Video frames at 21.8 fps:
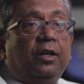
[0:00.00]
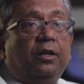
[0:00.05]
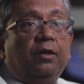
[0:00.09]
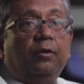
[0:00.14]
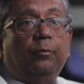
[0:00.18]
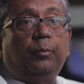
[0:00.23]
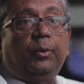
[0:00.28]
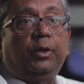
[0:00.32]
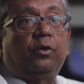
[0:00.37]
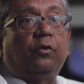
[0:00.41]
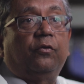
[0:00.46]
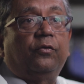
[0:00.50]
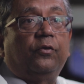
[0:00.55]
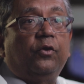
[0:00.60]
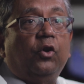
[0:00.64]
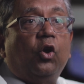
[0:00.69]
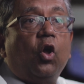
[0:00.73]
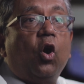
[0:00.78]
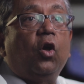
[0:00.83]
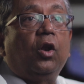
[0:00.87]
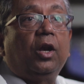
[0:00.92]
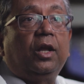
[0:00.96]
little bit of
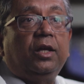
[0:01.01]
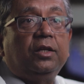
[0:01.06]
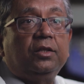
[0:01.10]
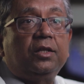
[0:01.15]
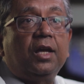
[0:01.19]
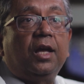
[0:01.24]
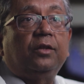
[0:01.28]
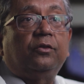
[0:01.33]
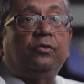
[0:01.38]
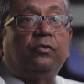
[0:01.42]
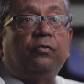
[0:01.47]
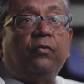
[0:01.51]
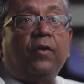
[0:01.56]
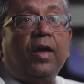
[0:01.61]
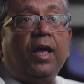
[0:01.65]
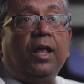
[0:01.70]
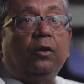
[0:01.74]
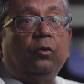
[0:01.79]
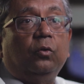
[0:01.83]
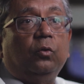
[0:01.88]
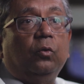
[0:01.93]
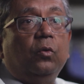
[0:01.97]
knowledge has
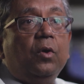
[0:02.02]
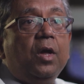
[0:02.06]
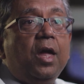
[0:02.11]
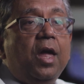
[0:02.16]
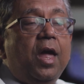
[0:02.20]
value.